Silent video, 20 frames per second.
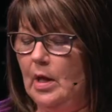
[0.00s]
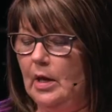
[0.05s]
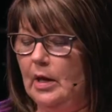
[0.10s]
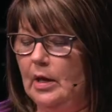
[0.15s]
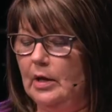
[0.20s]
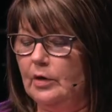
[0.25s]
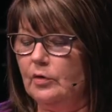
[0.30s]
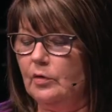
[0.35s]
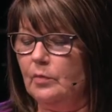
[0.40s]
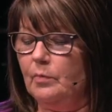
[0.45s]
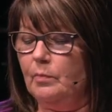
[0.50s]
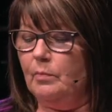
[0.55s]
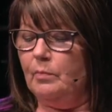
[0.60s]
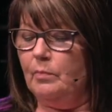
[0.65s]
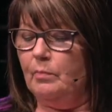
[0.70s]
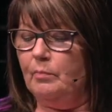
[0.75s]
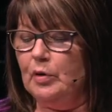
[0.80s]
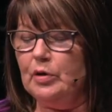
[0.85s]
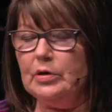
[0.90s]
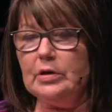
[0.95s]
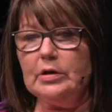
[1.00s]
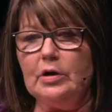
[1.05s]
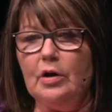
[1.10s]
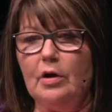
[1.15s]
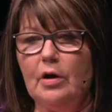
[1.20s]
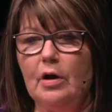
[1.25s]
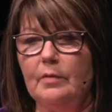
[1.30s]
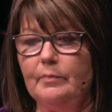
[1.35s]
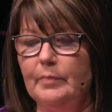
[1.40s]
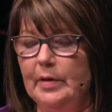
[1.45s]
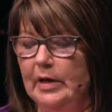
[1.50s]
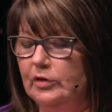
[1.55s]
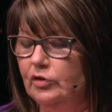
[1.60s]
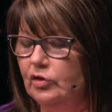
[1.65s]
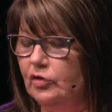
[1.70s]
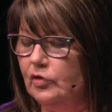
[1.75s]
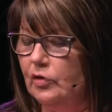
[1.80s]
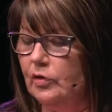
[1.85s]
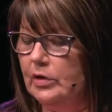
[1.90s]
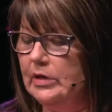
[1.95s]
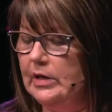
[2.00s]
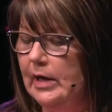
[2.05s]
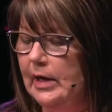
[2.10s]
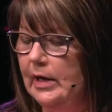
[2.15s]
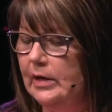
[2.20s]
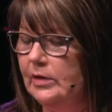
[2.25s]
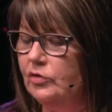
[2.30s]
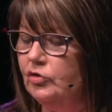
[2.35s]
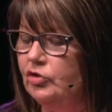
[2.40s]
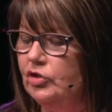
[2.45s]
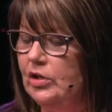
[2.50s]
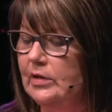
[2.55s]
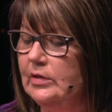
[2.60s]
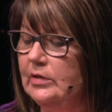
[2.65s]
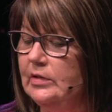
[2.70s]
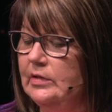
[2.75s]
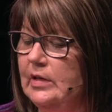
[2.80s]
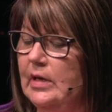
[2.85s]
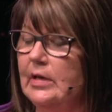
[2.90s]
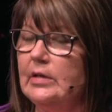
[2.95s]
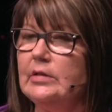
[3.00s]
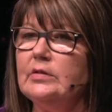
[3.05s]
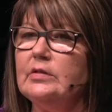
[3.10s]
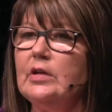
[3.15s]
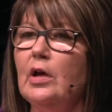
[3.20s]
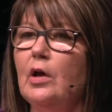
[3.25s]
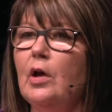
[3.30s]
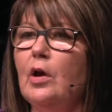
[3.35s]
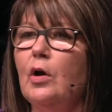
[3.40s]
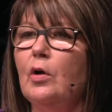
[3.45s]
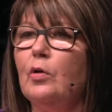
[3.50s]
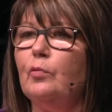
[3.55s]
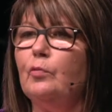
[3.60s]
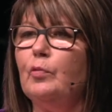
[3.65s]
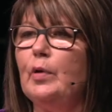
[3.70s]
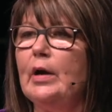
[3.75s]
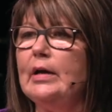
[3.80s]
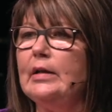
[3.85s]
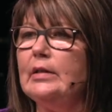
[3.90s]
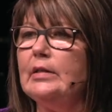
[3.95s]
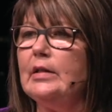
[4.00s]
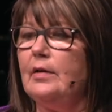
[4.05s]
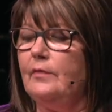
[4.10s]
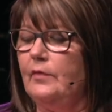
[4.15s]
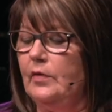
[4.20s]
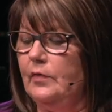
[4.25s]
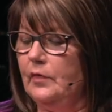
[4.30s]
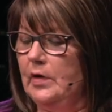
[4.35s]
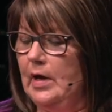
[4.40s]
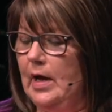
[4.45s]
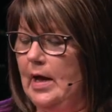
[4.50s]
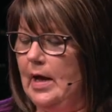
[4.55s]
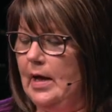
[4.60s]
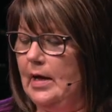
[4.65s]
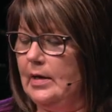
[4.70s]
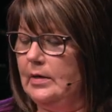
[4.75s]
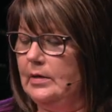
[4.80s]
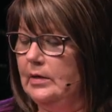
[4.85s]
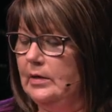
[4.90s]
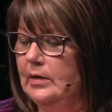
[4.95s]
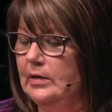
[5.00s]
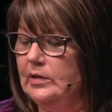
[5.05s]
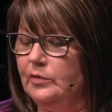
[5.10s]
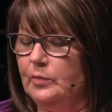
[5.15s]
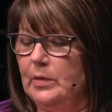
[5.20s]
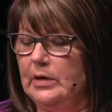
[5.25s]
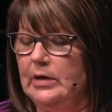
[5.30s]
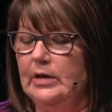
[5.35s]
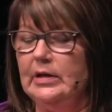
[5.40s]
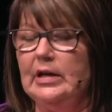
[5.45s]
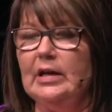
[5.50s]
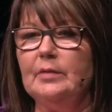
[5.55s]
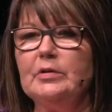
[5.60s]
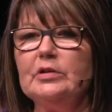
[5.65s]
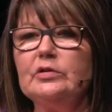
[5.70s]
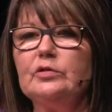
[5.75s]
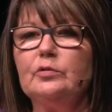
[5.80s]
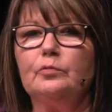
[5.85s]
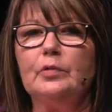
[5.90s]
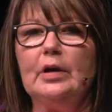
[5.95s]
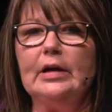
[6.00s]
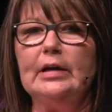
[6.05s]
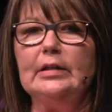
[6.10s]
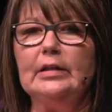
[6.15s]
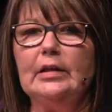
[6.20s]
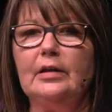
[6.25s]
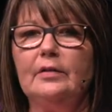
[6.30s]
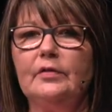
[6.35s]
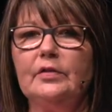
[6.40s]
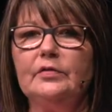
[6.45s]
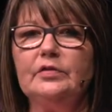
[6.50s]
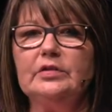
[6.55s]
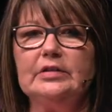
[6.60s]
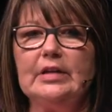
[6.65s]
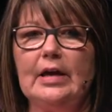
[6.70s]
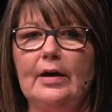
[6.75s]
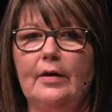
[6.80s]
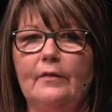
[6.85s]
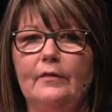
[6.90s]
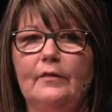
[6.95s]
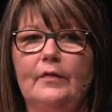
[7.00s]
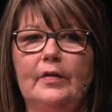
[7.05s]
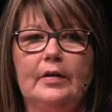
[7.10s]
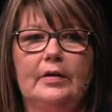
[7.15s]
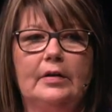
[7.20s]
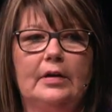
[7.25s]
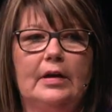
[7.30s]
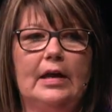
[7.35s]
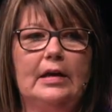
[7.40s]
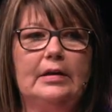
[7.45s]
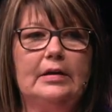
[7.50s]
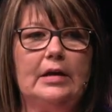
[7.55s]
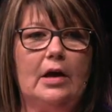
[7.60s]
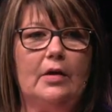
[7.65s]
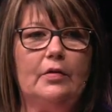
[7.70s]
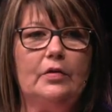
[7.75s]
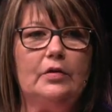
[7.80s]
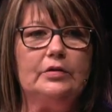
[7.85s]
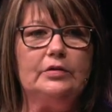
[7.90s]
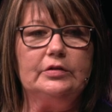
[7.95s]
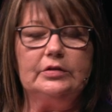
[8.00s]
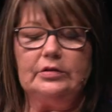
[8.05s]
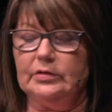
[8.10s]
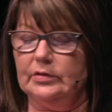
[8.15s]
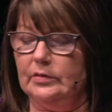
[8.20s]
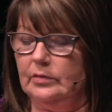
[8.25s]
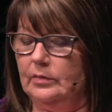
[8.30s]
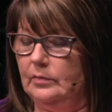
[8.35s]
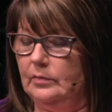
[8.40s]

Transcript: In her book on page 38, Jen says, "Right love of God is what enables right love of self and others."